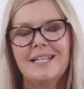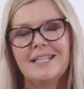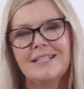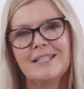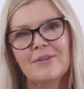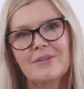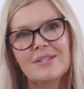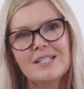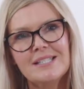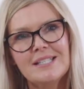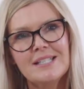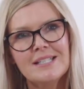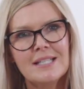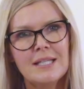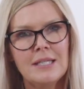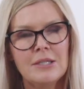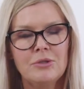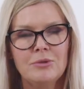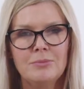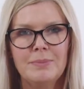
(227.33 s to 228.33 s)
Now this is a
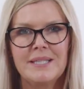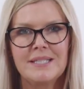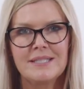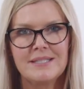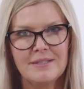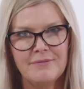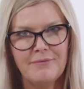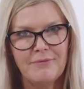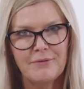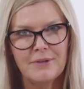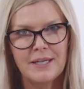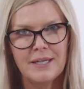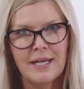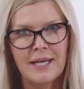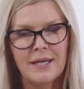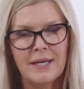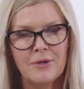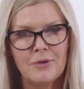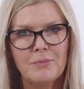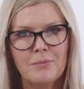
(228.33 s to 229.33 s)
little bit different
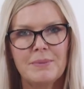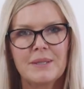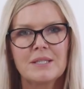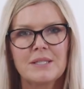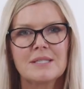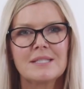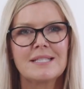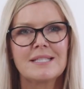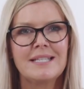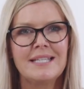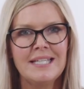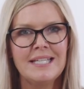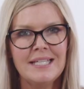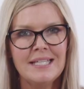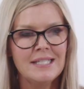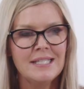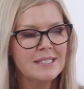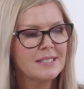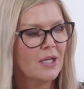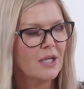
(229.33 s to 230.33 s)
now because
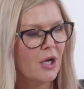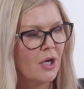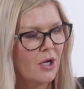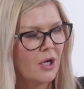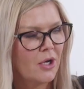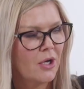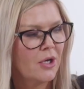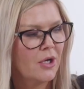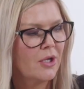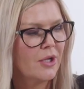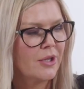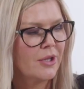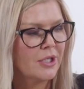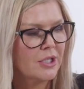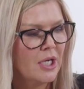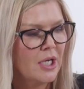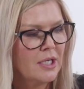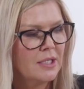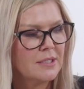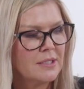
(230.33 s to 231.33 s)
these are the
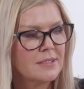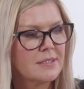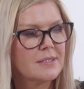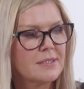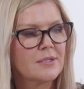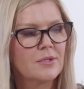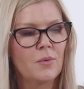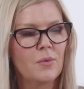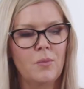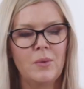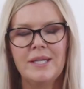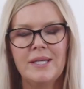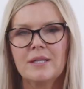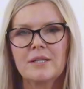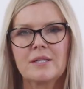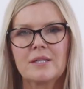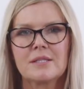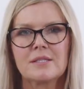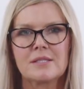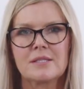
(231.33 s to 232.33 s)
colours that we are
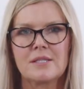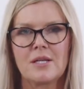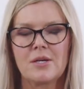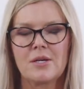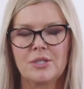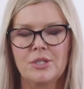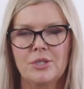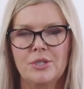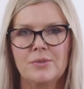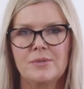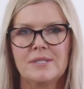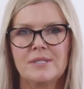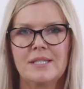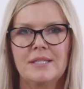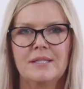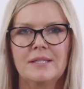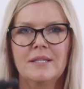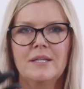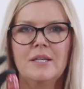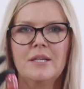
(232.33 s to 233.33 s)
going to start
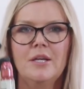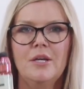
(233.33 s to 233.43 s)
using